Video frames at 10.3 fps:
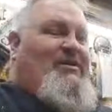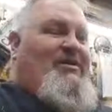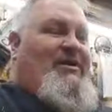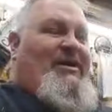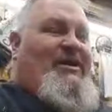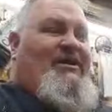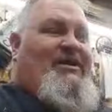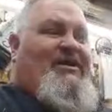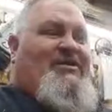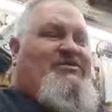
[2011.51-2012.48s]

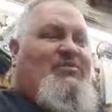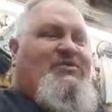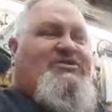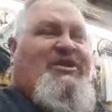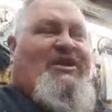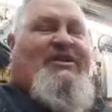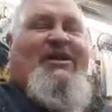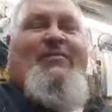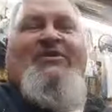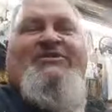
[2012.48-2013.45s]
And so we stocked up.
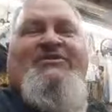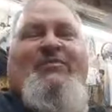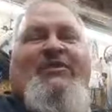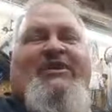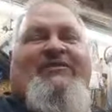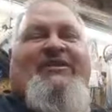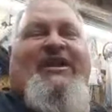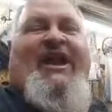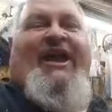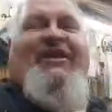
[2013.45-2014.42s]
But you believe it? They
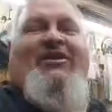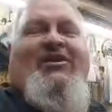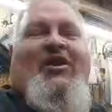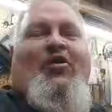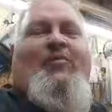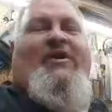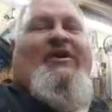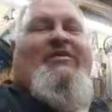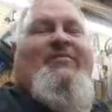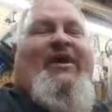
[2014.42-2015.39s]
had no
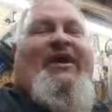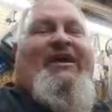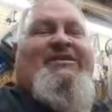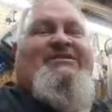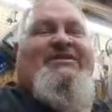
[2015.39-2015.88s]
pumpkin pies.